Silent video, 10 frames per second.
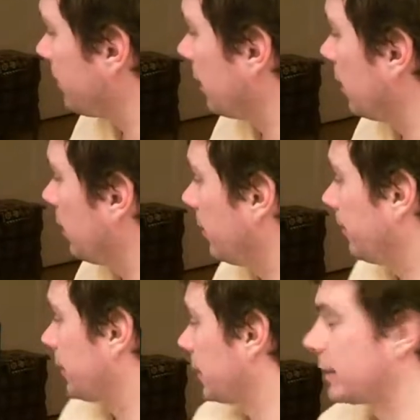
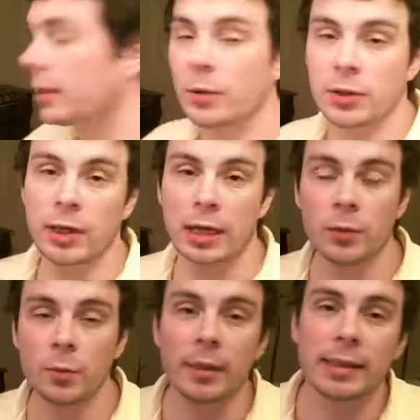thing which you can
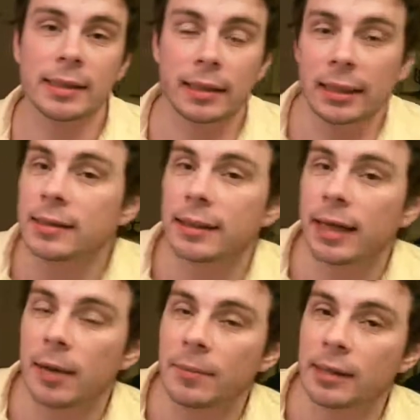do basically in the
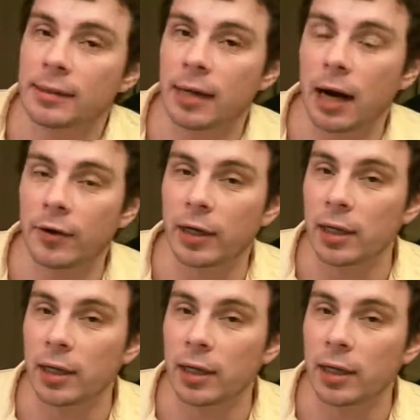game is the arena